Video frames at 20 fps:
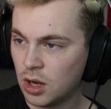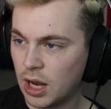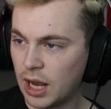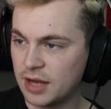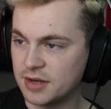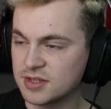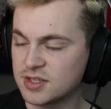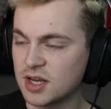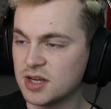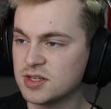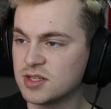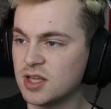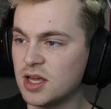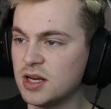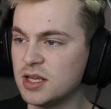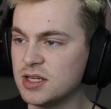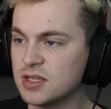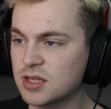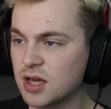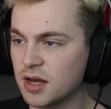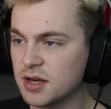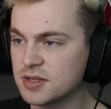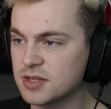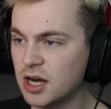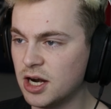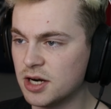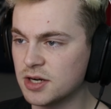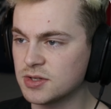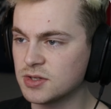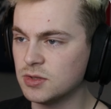And since then, he's cut his
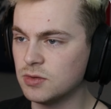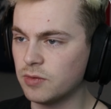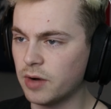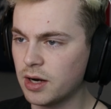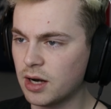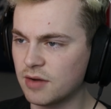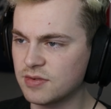hair too, right?